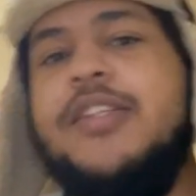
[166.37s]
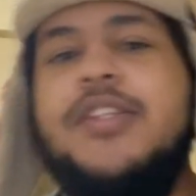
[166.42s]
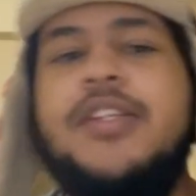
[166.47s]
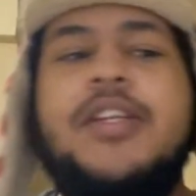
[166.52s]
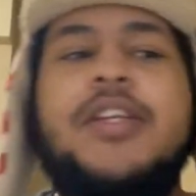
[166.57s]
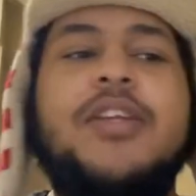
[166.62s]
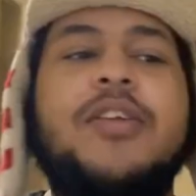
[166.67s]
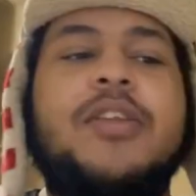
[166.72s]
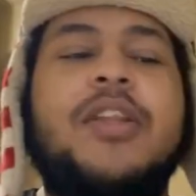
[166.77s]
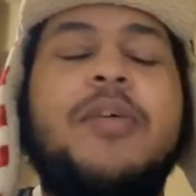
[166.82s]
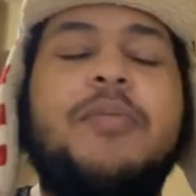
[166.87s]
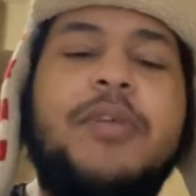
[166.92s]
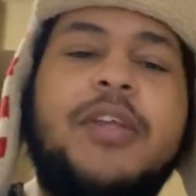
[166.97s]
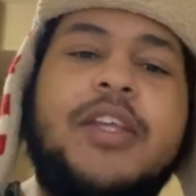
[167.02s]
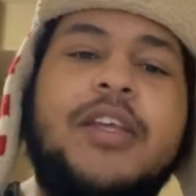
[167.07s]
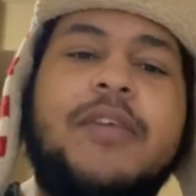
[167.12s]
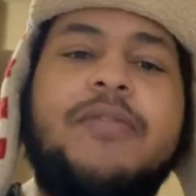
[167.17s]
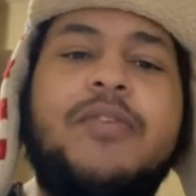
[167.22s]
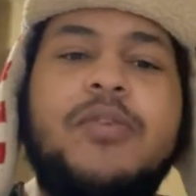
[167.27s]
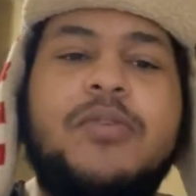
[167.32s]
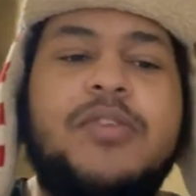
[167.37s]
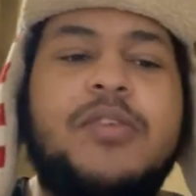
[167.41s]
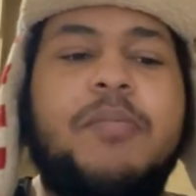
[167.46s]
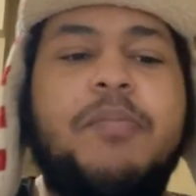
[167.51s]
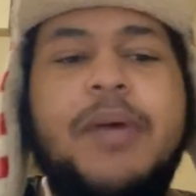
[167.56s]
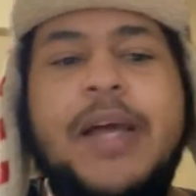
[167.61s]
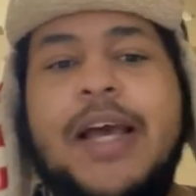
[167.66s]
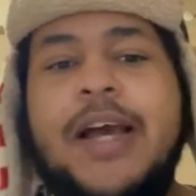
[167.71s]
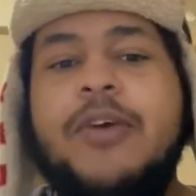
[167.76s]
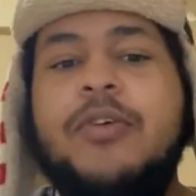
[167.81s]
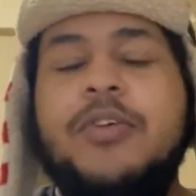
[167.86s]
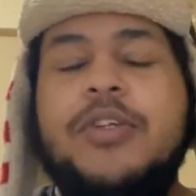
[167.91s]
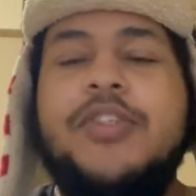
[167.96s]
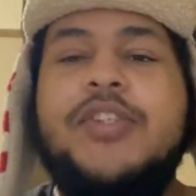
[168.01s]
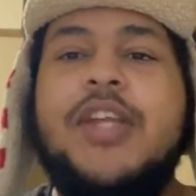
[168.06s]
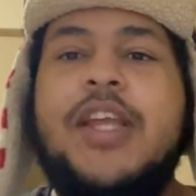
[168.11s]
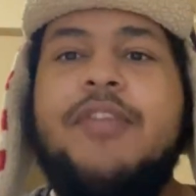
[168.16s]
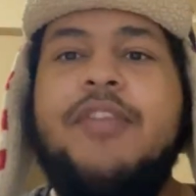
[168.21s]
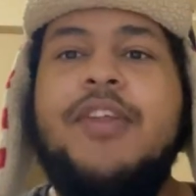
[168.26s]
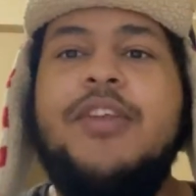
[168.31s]
Here, let me give you some powers.
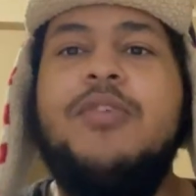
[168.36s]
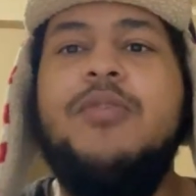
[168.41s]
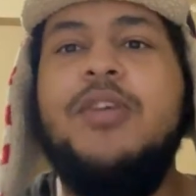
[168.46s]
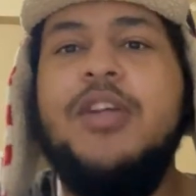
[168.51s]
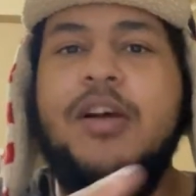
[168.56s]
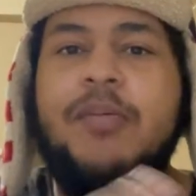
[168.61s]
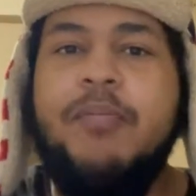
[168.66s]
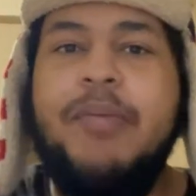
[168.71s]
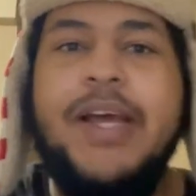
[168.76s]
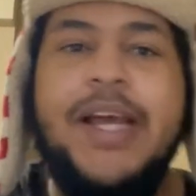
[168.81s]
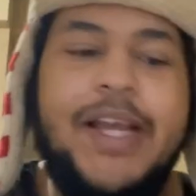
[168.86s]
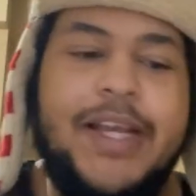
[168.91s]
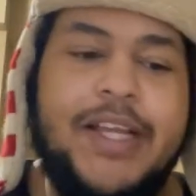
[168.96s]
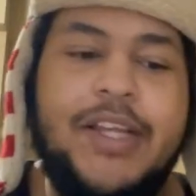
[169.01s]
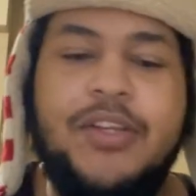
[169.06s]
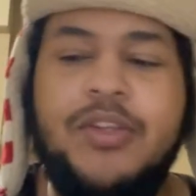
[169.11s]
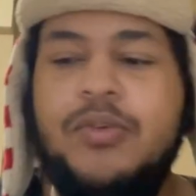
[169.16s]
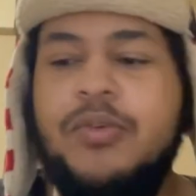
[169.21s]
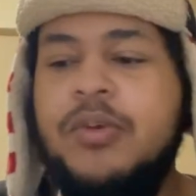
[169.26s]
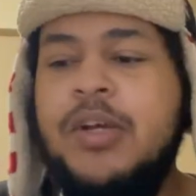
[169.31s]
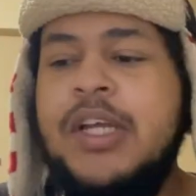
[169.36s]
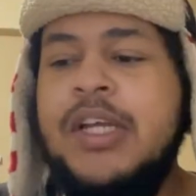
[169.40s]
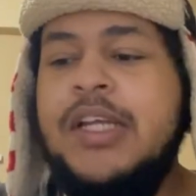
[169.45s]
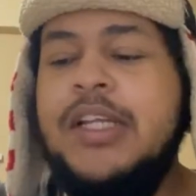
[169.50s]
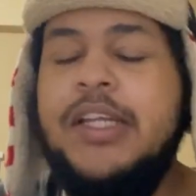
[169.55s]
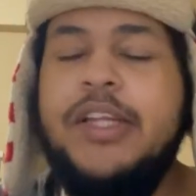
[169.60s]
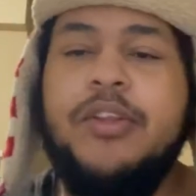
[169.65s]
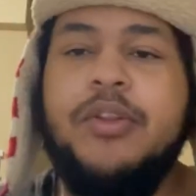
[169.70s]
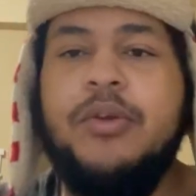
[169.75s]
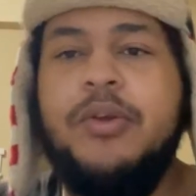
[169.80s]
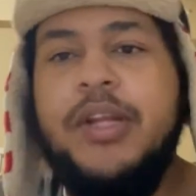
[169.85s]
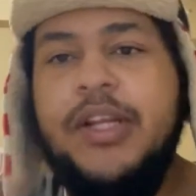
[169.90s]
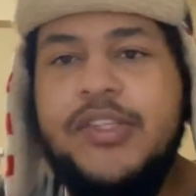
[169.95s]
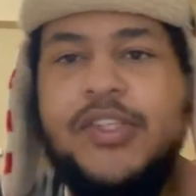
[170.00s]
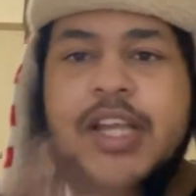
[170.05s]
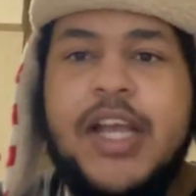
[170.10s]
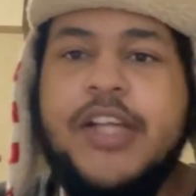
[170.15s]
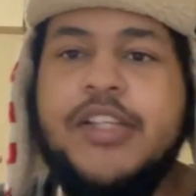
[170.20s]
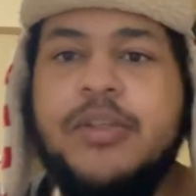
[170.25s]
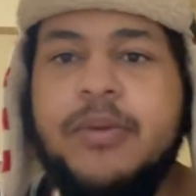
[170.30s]
And then you come back and you either
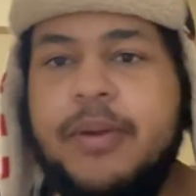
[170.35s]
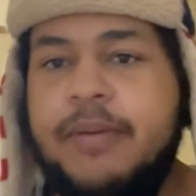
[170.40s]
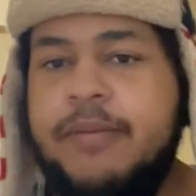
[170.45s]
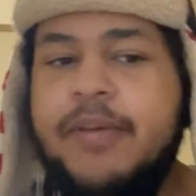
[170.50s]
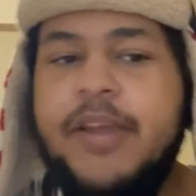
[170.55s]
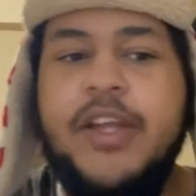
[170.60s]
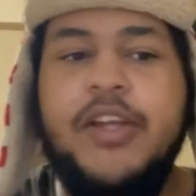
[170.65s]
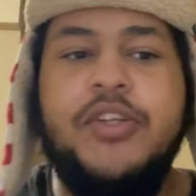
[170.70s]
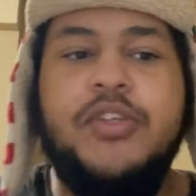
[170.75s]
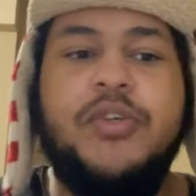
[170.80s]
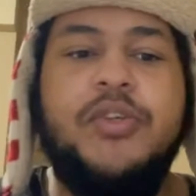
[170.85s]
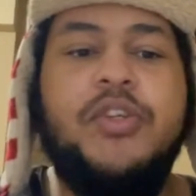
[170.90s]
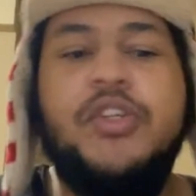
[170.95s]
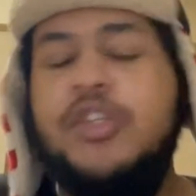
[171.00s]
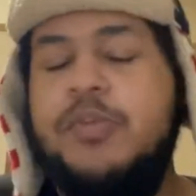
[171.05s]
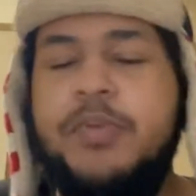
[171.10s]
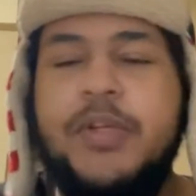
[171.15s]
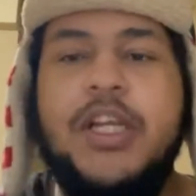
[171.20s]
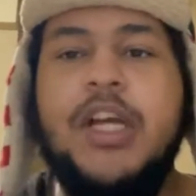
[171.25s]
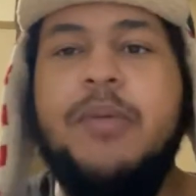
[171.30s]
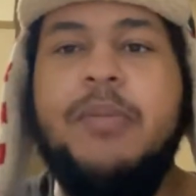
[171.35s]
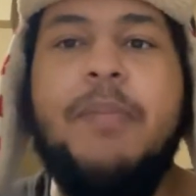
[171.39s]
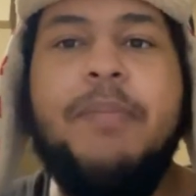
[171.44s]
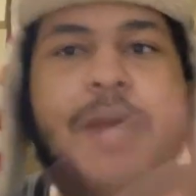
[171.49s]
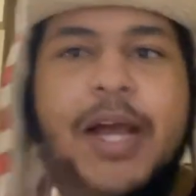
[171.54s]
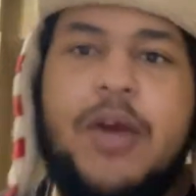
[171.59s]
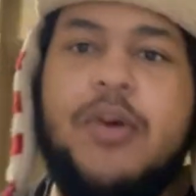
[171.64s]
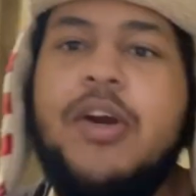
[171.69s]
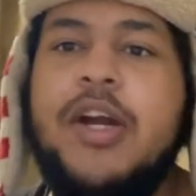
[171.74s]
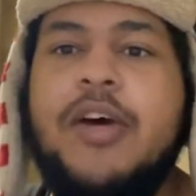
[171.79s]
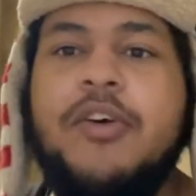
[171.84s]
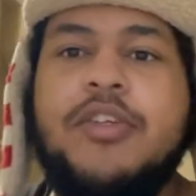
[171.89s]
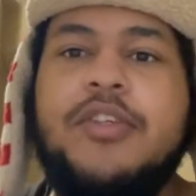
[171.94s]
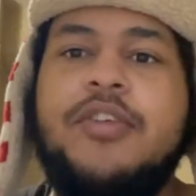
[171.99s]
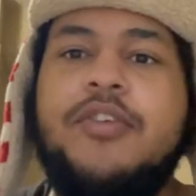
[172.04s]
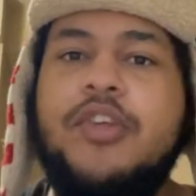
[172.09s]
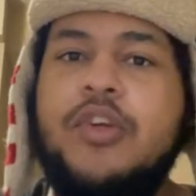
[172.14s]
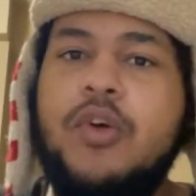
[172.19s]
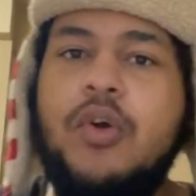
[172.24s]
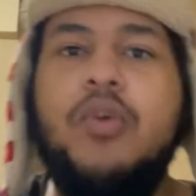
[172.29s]
exact your revenge or you just become a powerhouse in
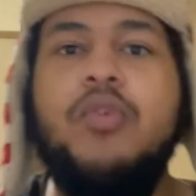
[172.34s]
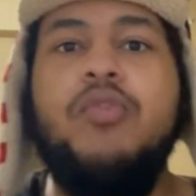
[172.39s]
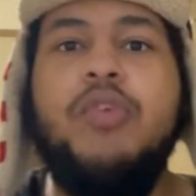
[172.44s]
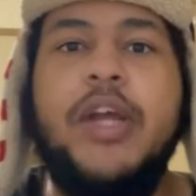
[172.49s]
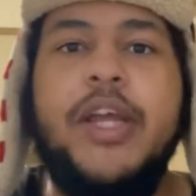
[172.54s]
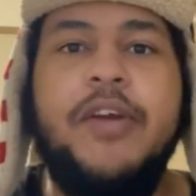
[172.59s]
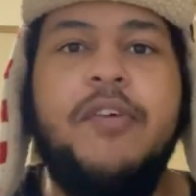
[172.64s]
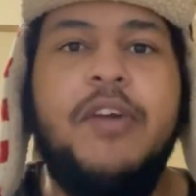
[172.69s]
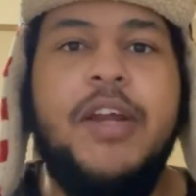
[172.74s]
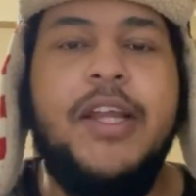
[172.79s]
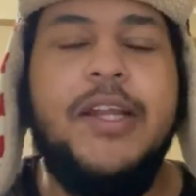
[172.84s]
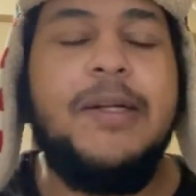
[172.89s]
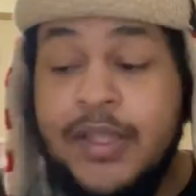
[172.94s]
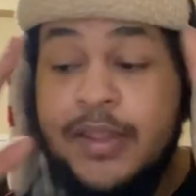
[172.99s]
your own right, right?